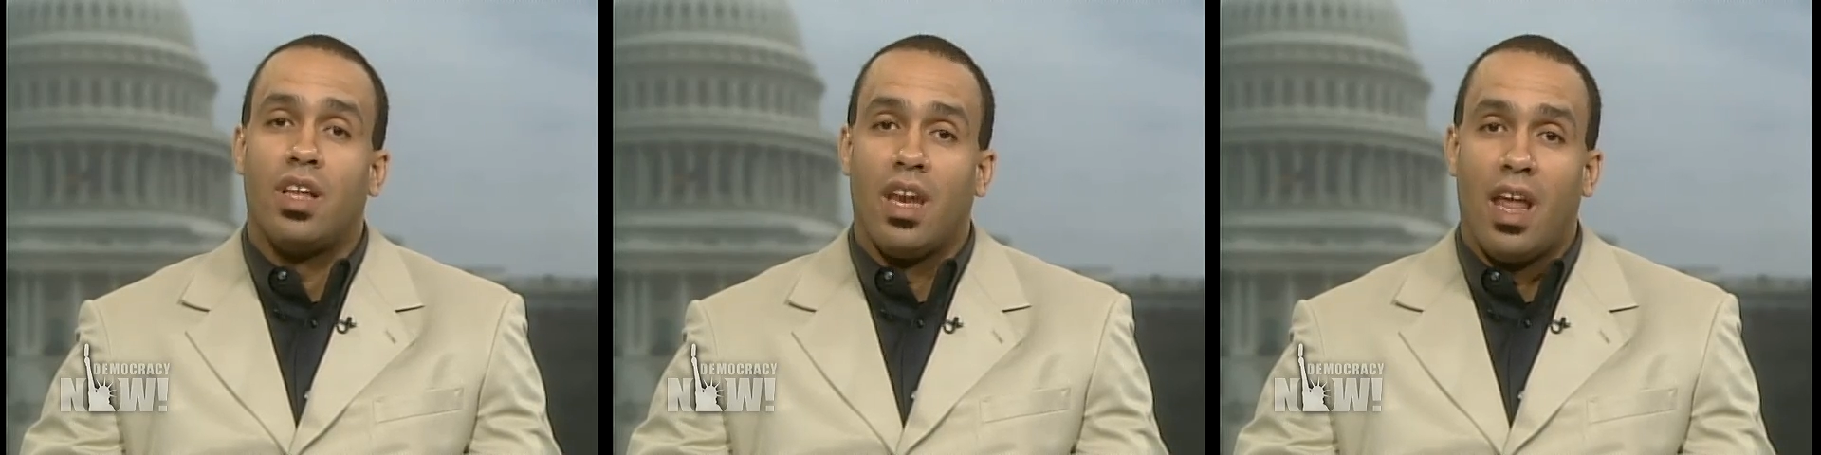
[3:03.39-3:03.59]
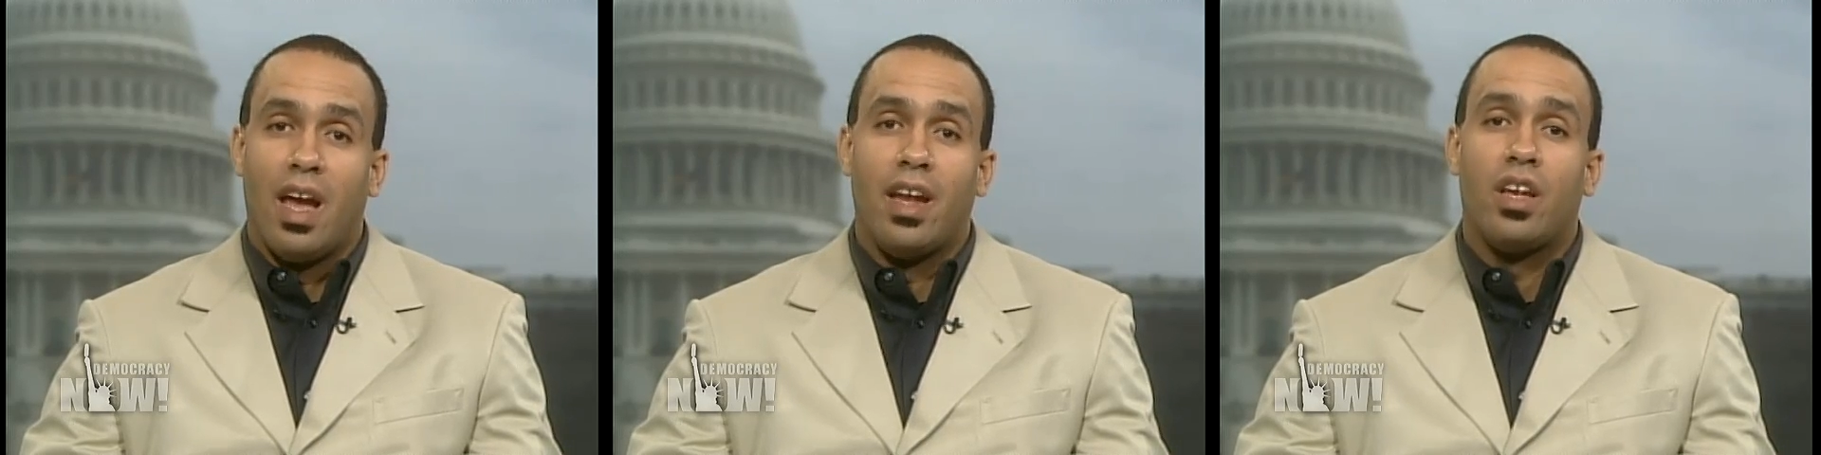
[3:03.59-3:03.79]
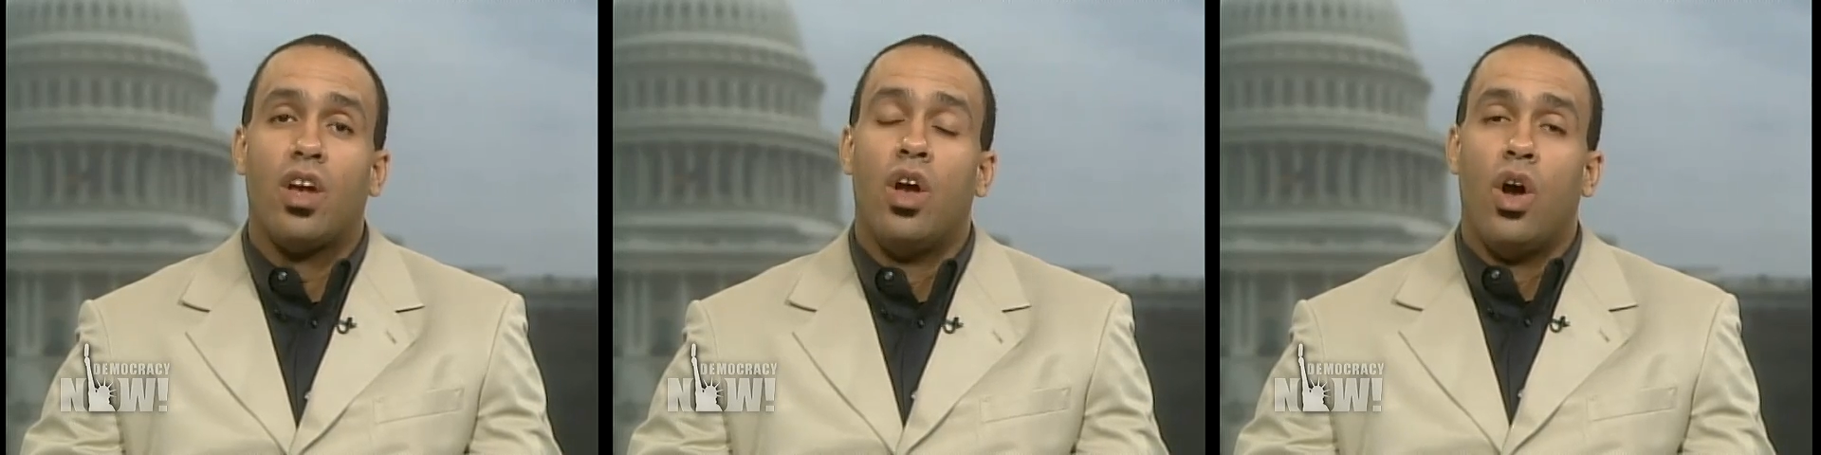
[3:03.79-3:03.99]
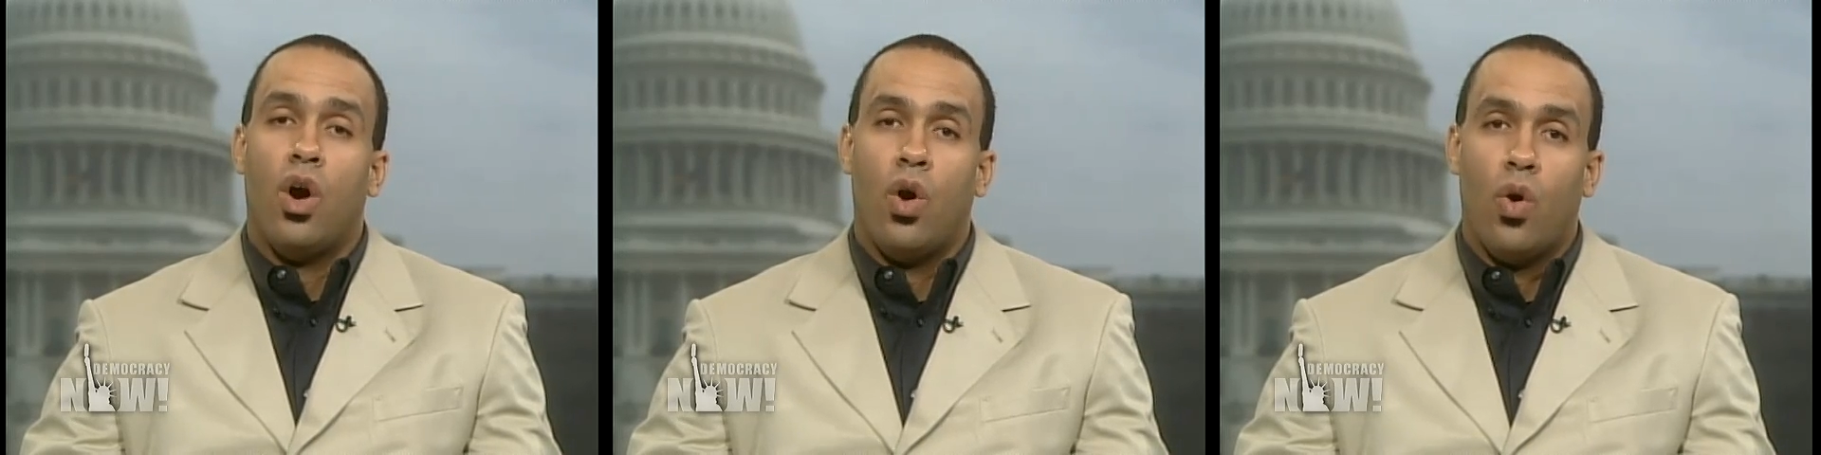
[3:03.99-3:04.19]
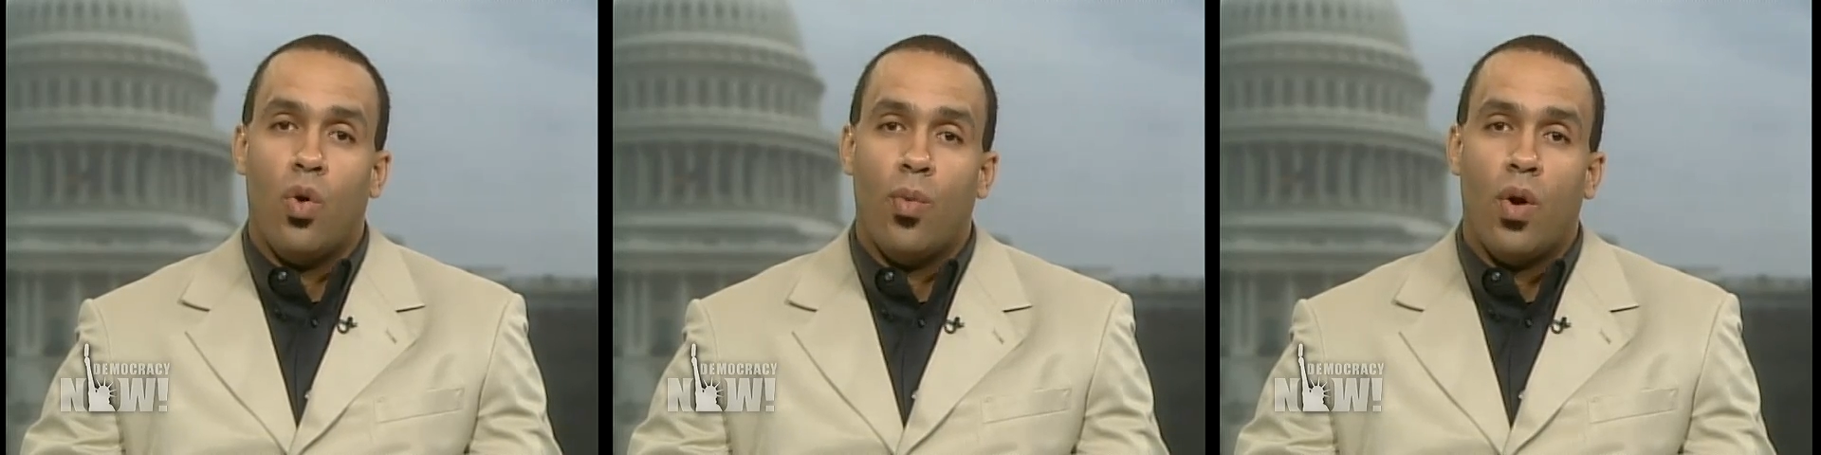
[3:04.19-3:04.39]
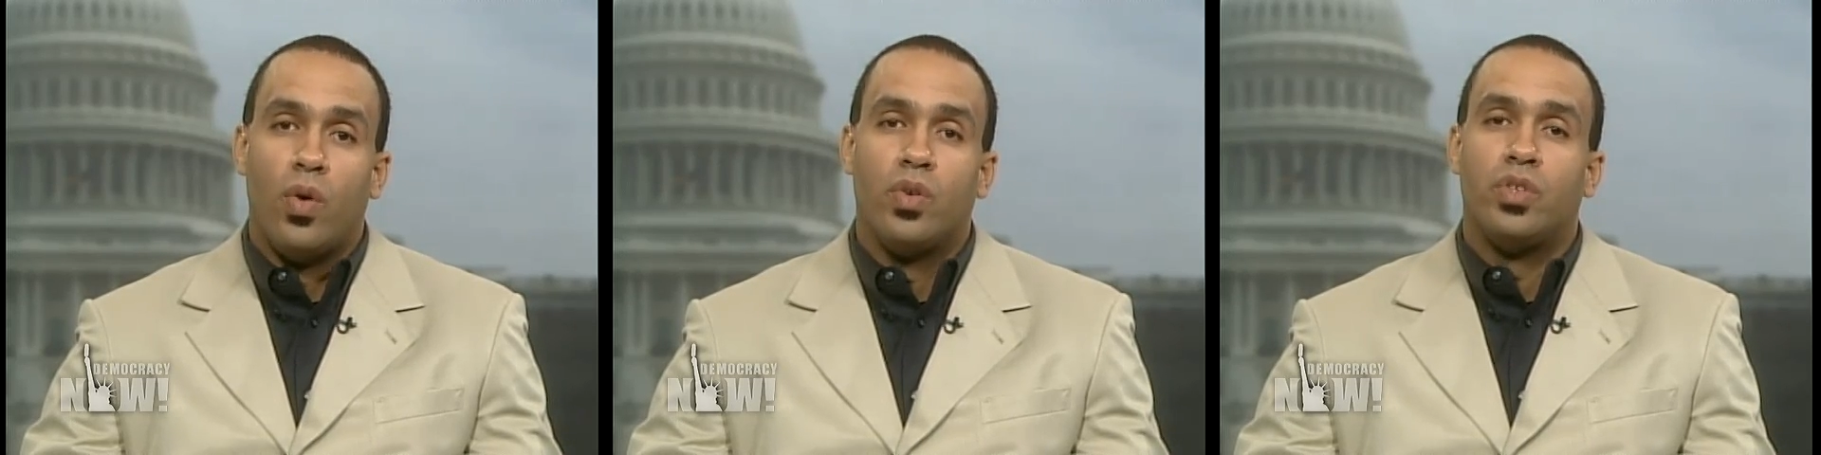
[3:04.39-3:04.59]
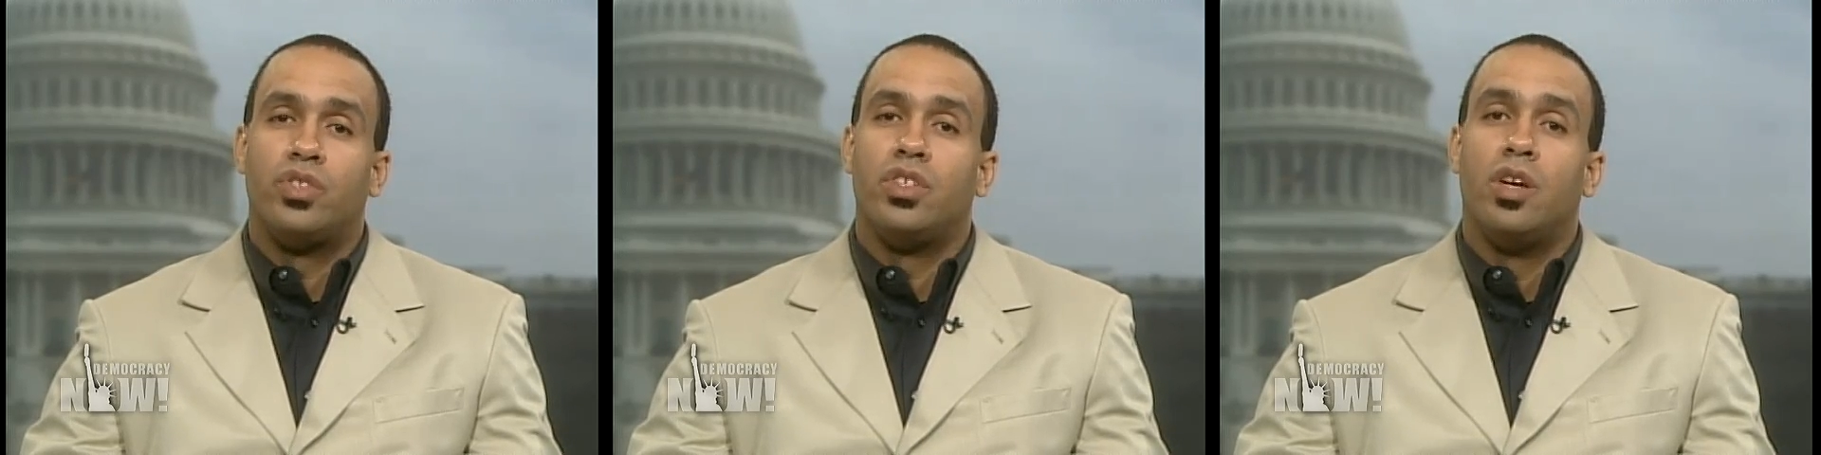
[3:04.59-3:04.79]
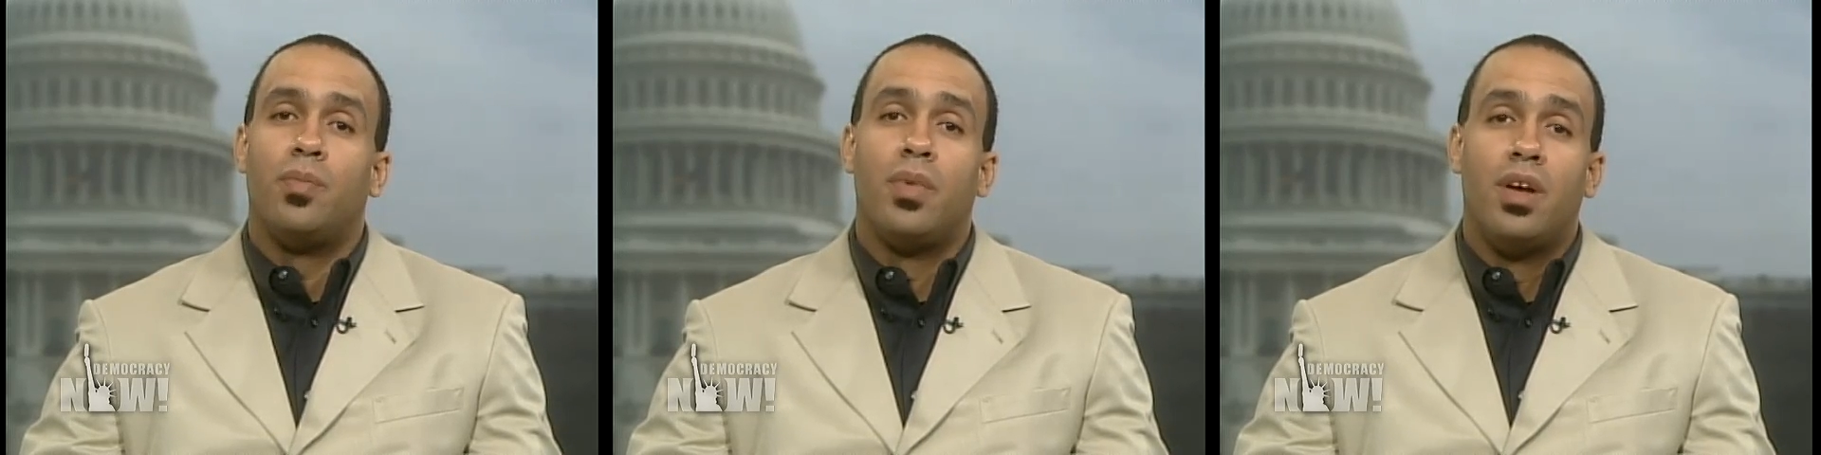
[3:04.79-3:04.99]
like home
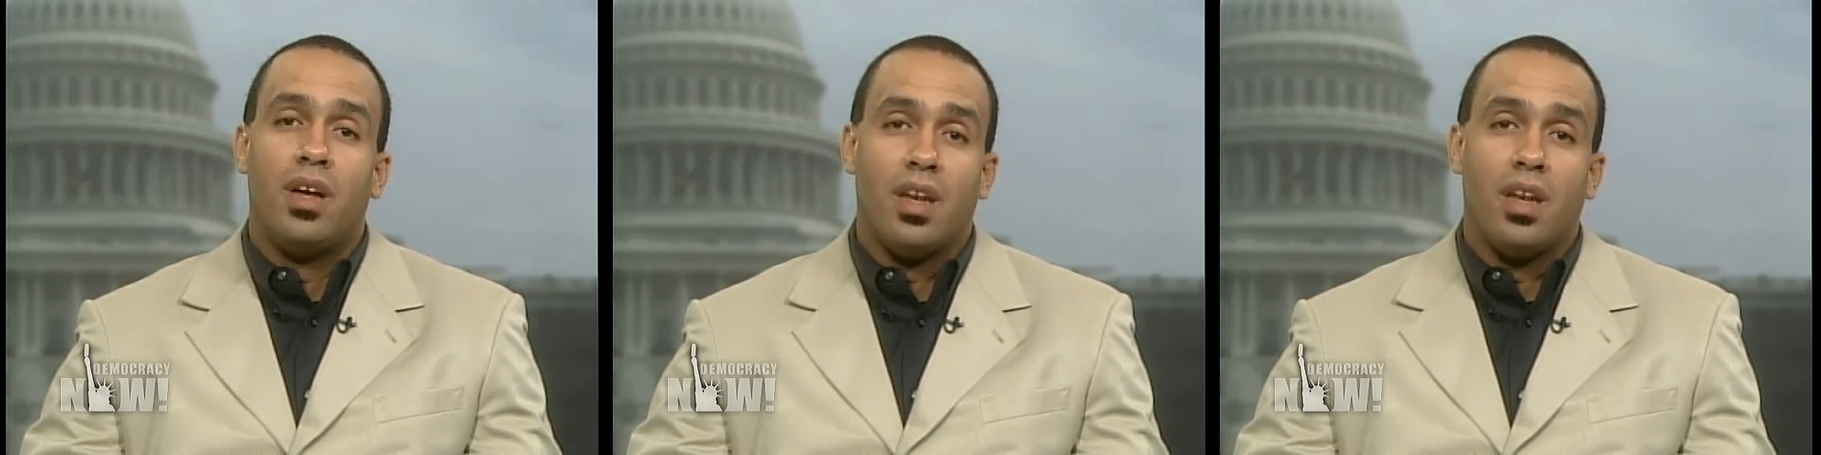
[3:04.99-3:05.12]
ownership,